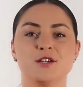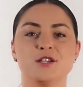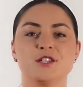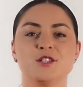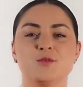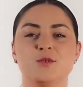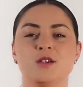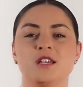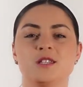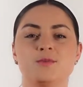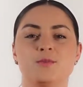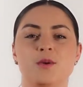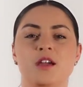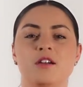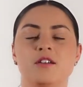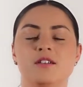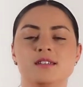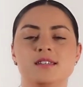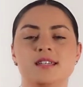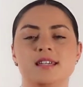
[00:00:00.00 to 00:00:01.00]
customer
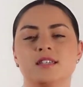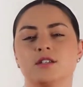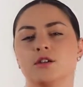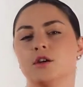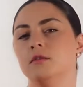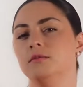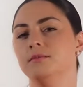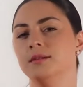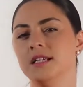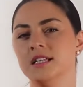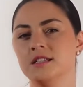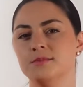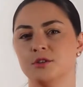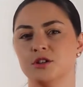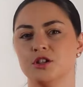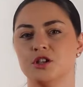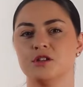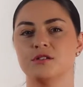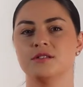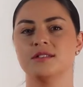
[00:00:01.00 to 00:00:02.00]
experiences, companies
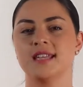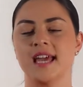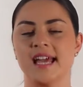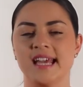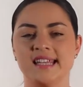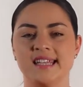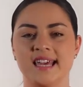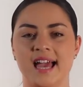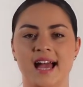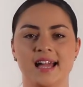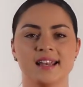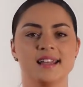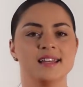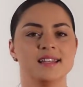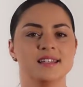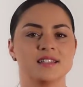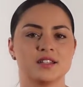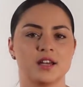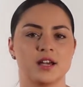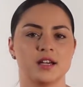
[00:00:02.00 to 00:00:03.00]
must use data and
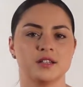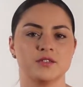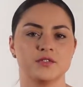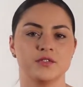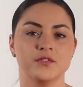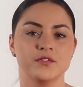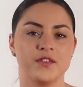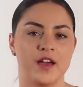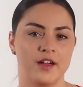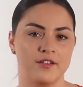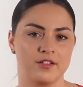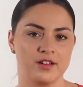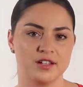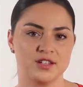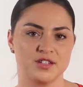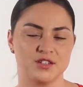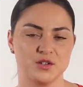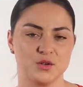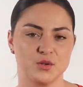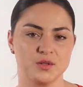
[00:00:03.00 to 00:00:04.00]
insights from various
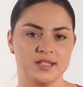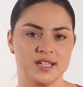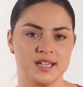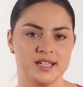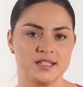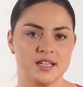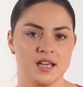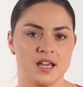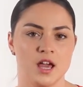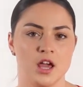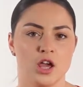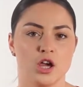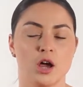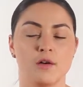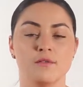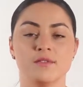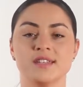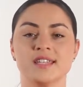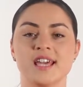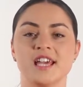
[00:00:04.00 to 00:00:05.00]
sources.
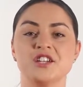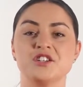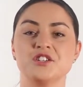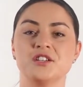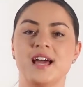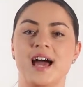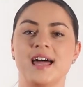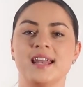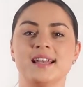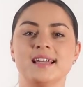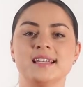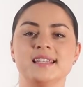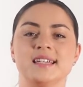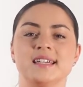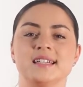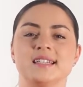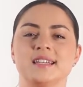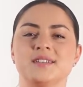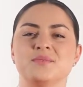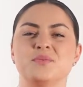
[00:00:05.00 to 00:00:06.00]
Conversational
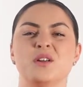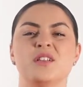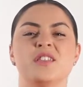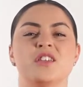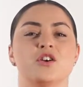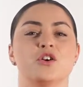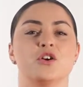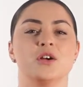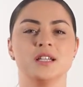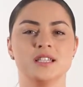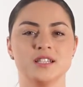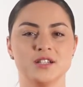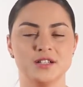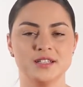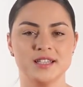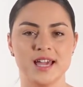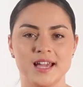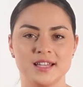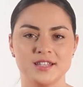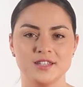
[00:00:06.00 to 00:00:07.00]
analytics is one of the
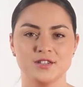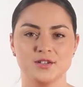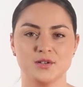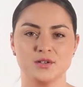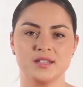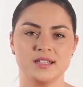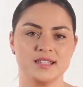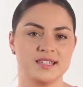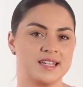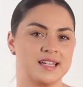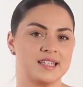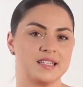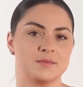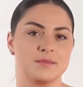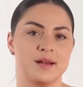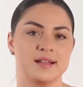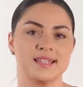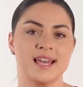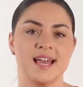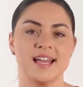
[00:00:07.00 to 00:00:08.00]
critical data sources that
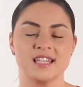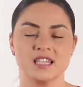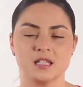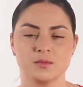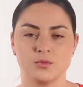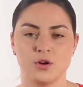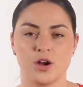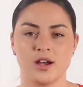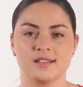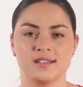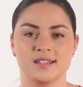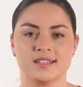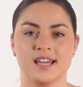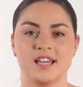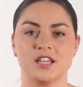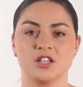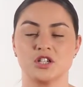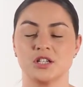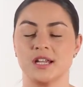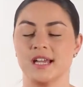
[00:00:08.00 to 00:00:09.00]
demands enterprise
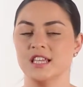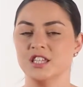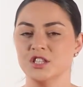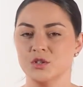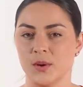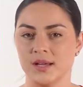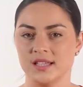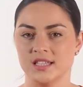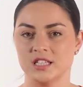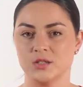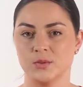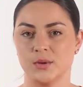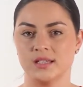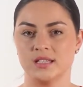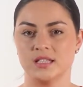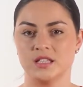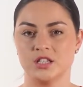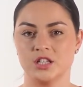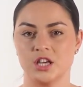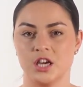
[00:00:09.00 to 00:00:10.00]
attention in twenty
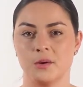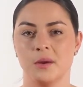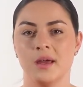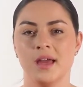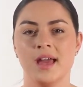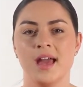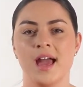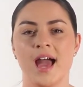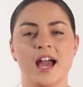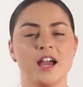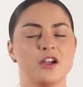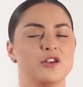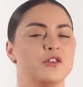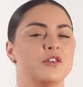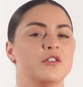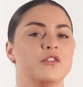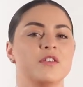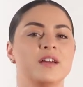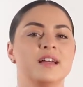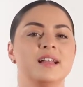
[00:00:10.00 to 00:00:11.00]
twenty-two and
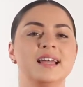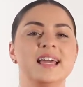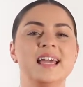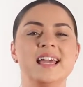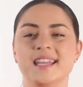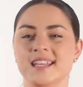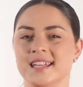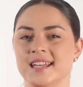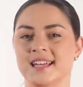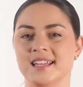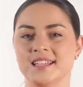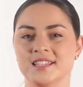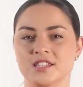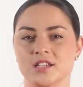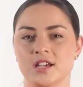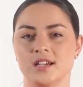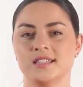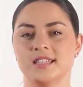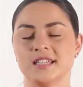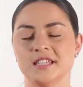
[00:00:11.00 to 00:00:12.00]
can reveal hidden
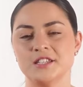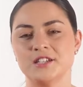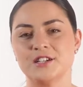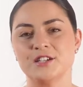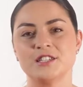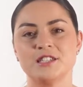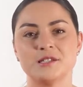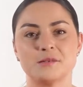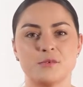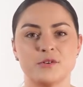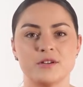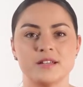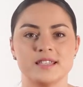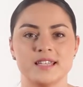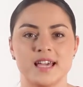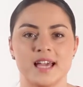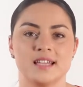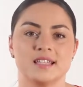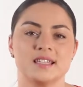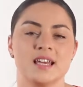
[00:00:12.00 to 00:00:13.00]
insights into customer
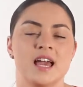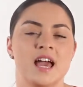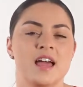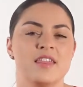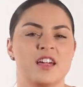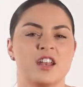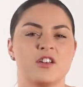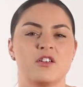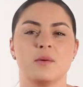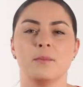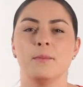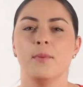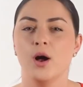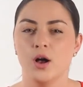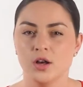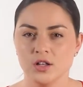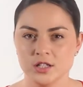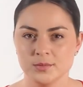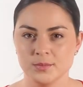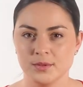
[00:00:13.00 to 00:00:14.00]
intent that are
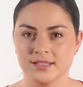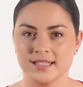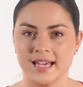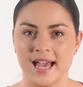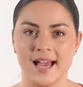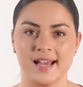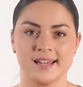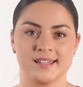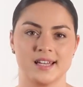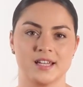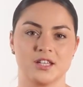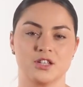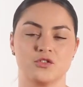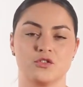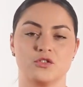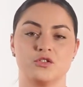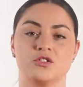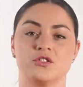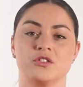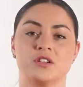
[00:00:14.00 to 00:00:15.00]
impossible to access
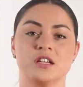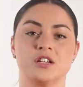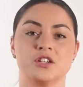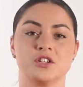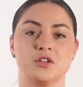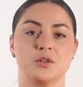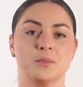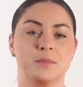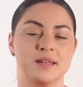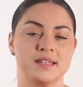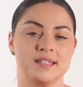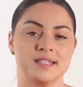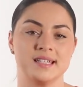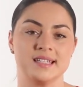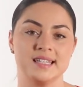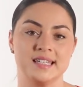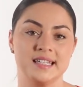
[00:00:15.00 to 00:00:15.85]
through traditional business